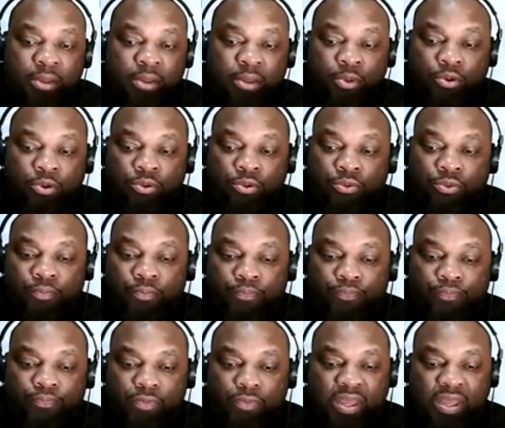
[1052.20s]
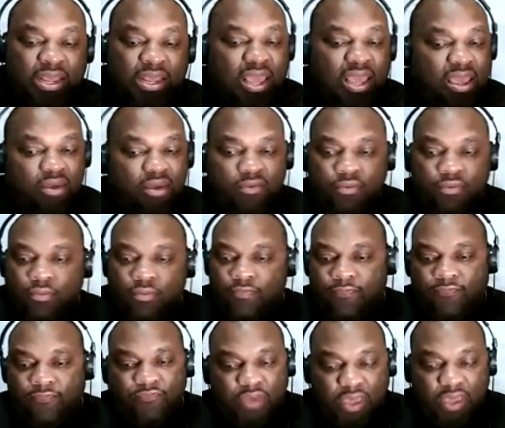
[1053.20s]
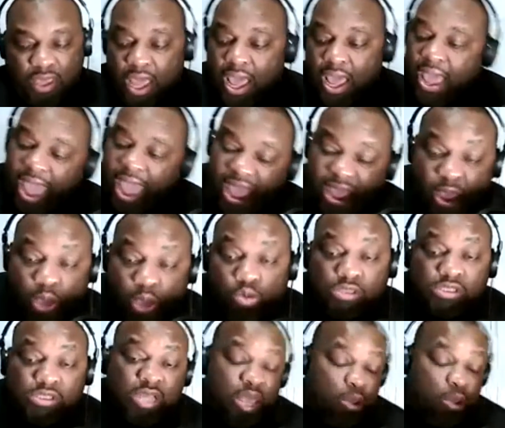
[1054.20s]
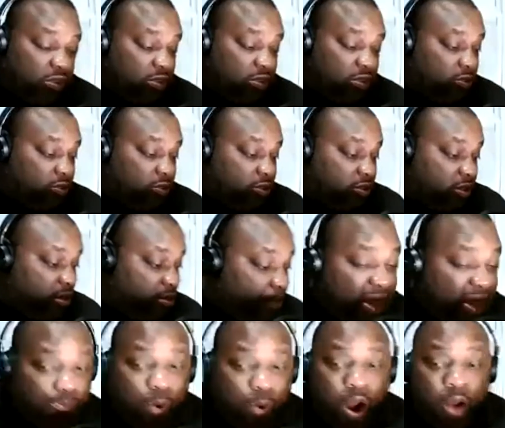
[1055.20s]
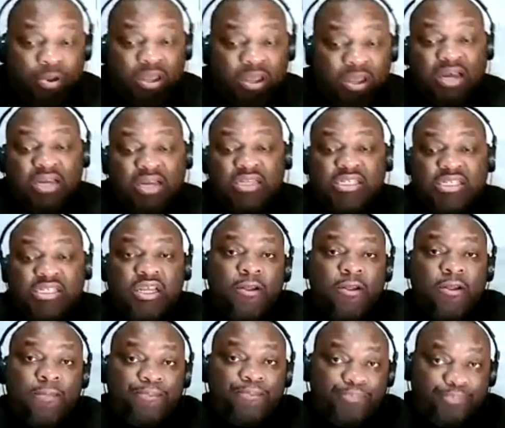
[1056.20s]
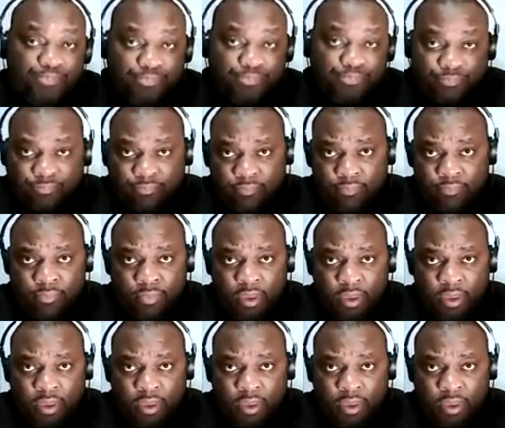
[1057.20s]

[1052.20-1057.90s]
of the honeymoon, and again, Fee, and it was the best part because